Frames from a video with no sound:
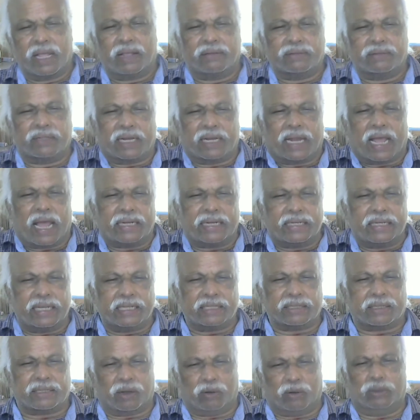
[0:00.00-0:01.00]
If the land
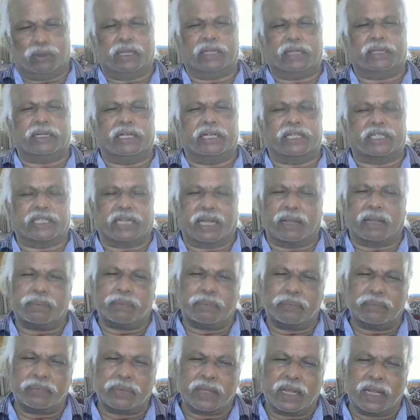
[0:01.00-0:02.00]
is regular in shape,
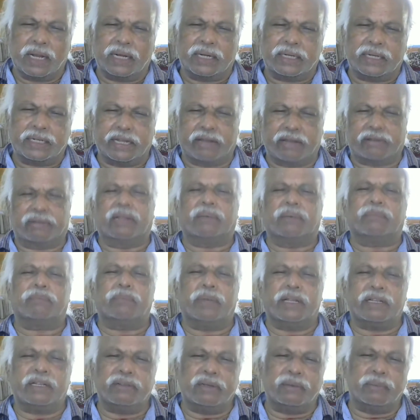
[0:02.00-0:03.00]

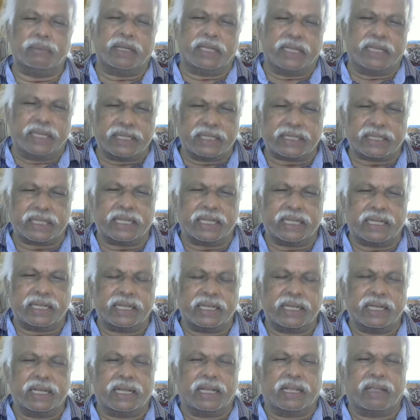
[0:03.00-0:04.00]
development will be
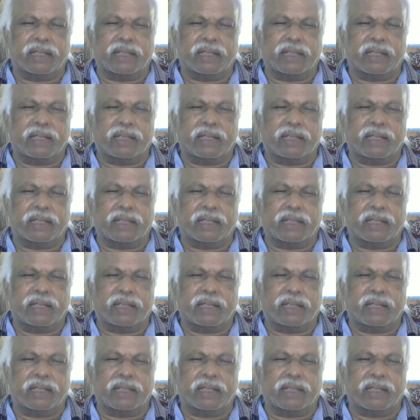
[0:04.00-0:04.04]
easy.